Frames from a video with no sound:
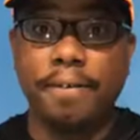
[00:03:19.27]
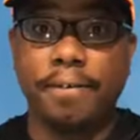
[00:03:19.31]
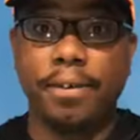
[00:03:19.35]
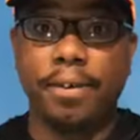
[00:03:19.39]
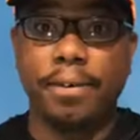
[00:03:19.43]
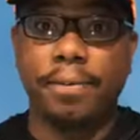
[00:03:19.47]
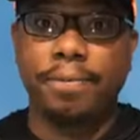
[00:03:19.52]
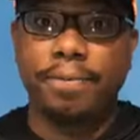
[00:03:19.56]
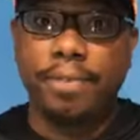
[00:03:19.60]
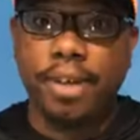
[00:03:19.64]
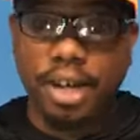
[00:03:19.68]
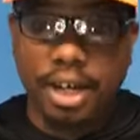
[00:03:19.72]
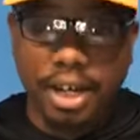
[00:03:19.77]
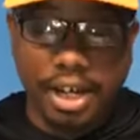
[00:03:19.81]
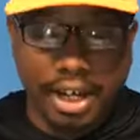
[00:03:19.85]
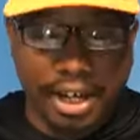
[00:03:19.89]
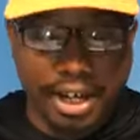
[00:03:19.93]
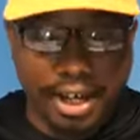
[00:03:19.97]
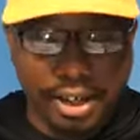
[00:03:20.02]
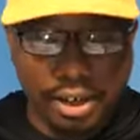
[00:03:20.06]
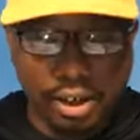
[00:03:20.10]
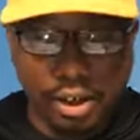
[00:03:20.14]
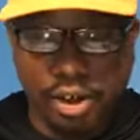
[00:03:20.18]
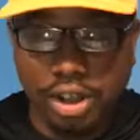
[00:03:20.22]
for
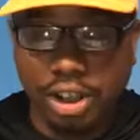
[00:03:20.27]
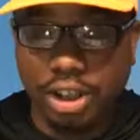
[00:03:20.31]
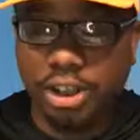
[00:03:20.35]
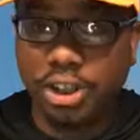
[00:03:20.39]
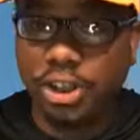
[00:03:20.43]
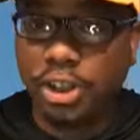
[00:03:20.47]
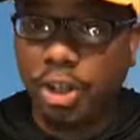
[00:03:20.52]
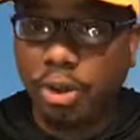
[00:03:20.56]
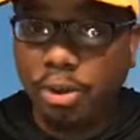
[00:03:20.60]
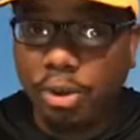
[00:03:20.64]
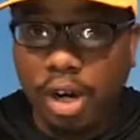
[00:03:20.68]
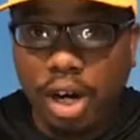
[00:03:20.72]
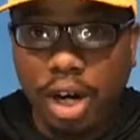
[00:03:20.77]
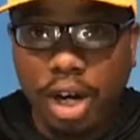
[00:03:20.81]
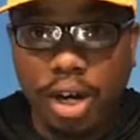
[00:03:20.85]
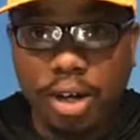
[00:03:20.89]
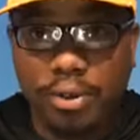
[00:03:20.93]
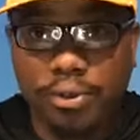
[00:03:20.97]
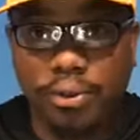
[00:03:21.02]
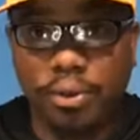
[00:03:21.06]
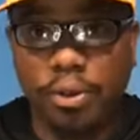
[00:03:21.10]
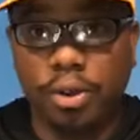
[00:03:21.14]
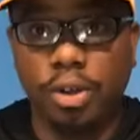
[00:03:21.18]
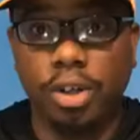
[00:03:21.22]
fun or to show
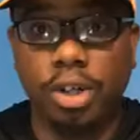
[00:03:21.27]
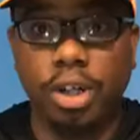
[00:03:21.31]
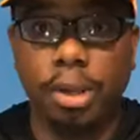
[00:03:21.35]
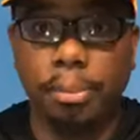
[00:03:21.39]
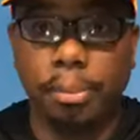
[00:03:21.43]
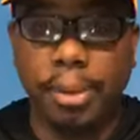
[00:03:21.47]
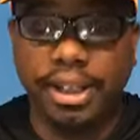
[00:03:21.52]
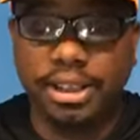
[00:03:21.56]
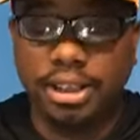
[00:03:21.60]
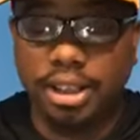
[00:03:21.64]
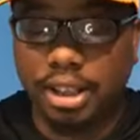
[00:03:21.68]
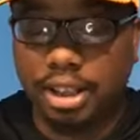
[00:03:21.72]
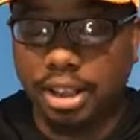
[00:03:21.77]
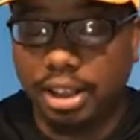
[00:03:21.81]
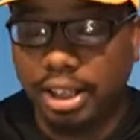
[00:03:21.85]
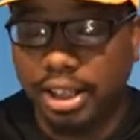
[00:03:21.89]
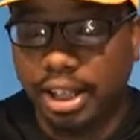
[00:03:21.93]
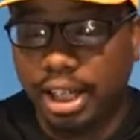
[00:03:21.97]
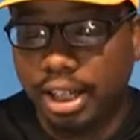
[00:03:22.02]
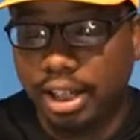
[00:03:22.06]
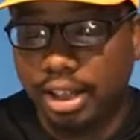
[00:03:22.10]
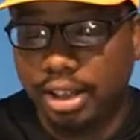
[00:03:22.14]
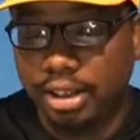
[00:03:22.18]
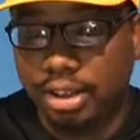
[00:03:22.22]
off, or
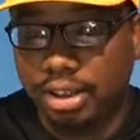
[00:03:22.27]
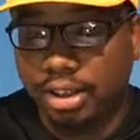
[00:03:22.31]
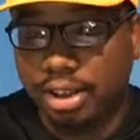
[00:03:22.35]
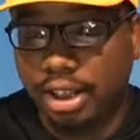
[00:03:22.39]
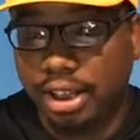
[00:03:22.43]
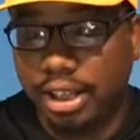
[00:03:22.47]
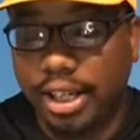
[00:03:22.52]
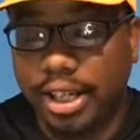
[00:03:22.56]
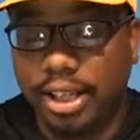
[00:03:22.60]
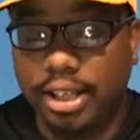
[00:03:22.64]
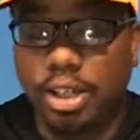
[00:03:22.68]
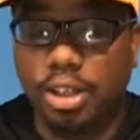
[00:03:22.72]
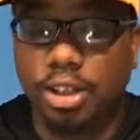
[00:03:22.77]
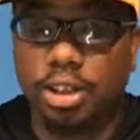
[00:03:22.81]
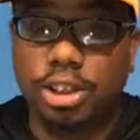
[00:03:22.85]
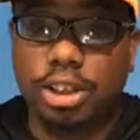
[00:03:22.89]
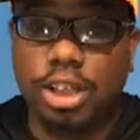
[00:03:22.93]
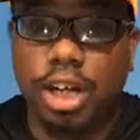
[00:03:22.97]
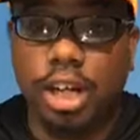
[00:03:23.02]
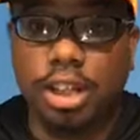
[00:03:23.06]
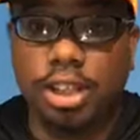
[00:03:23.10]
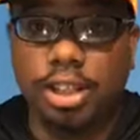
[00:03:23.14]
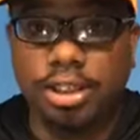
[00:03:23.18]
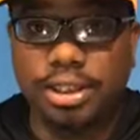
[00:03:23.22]
basically to get those
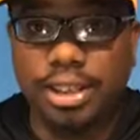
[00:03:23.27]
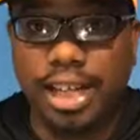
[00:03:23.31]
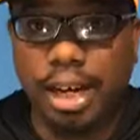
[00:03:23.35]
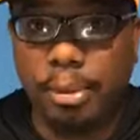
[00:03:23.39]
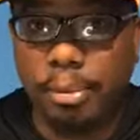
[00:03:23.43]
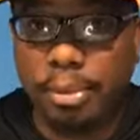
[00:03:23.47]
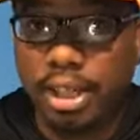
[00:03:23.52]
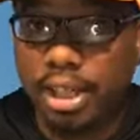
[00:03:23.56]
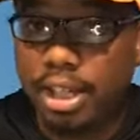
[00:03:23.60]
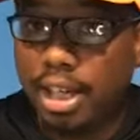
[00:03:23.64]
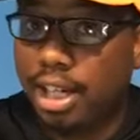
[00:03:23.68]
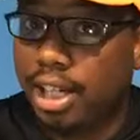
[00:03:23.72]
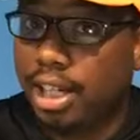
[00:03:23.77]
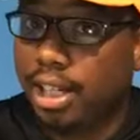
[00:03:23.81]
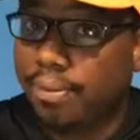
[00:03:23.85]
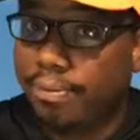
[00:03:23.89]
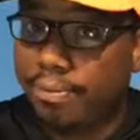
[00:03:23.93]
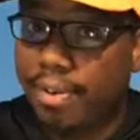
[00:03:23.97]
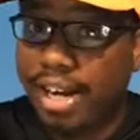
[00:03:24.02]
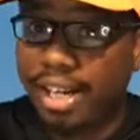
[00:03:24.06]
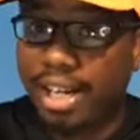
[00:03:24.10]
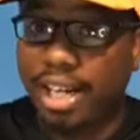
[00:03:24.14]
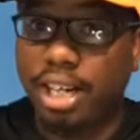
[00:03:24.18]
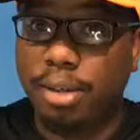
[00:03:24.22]
colors that we
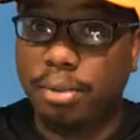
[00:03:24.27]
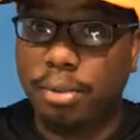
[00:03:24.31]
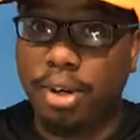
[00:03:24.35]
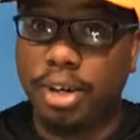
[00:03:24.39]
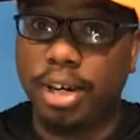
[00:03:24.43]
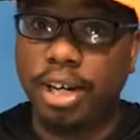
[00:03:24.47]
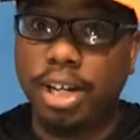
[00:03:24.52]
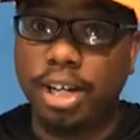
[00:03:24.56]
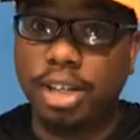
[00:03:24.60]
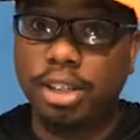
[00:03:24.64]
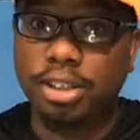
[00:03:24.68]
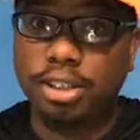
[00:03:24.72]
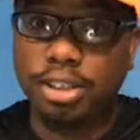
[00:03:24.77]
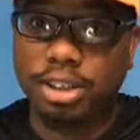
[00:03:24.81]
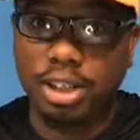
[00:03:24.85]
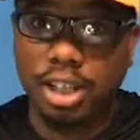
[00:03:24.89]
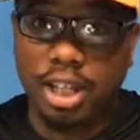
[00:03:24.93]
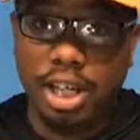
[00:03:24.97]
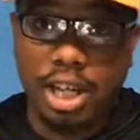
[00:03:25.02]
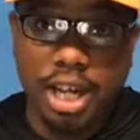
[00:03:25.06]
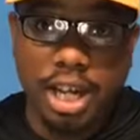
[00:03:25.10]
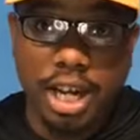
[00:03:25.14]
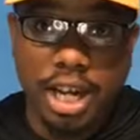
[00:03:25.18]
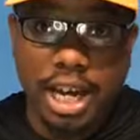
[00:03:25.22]
couldn't find anywhere else,
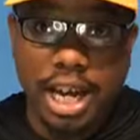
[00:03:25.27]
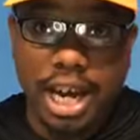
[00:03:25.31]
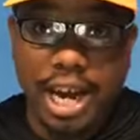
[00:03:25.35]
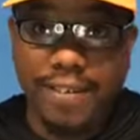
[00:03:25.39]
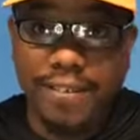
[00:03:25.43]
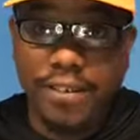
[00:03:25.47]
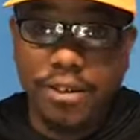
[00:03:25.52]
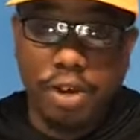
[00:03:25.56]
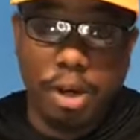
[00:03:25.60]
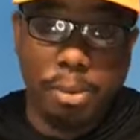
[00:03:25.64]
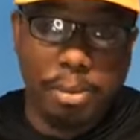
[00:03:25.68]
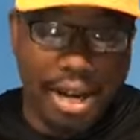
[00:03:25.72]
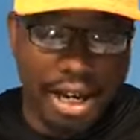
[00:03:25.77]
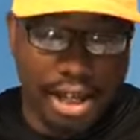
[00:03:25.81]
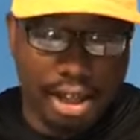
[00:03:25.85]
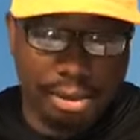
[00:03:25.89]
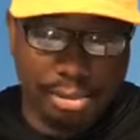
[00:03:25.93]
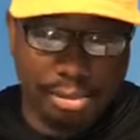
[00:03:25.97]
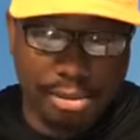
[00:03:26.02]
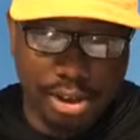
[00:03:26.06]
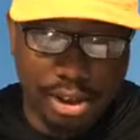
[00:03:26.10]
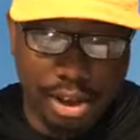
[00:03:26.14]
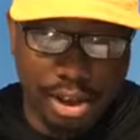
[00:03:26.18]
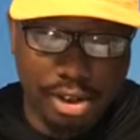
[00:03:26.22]
and we would make
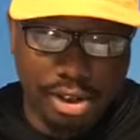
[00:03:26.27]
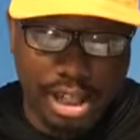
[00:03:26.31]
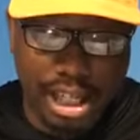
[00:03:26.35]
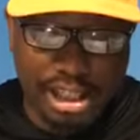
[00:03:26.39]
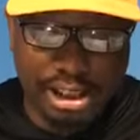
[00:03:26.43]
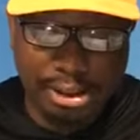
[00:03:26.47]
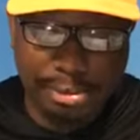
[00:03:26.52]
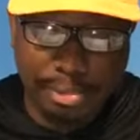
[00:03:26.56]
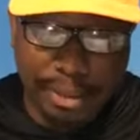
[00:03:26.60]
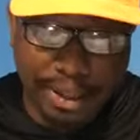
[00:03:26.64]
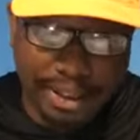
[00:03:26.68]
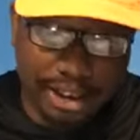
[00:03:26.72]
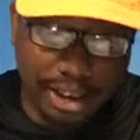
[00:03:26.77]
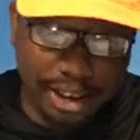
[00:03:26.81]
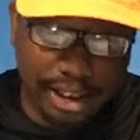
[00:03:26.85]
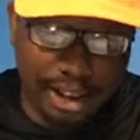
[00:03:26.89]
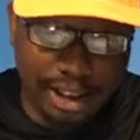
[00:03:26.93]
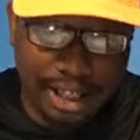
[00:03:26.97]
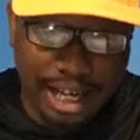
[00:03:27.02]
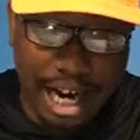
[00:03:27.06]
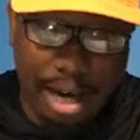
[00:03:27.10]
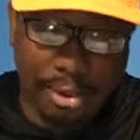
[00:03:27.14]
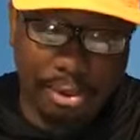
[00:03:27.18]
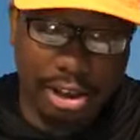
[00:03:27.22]
them. So that's
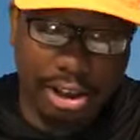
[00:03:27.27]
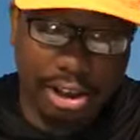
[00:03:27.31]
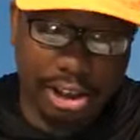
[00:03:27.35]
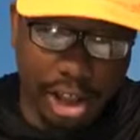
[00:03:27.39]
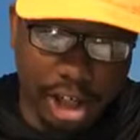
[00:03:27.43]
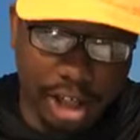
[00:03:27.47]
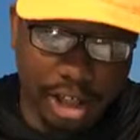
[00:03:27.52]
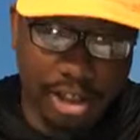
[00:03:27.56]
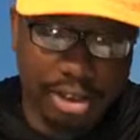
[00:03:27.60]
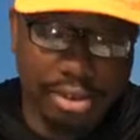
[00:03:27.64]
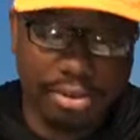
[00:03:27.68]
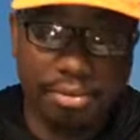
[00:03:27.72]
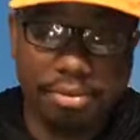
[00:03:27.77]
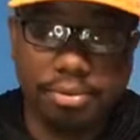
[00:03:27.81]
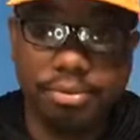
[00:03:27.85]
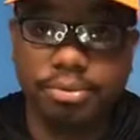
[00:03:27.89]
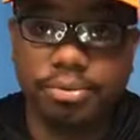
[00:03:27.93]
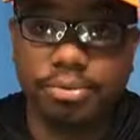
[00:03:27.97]
basically how it started.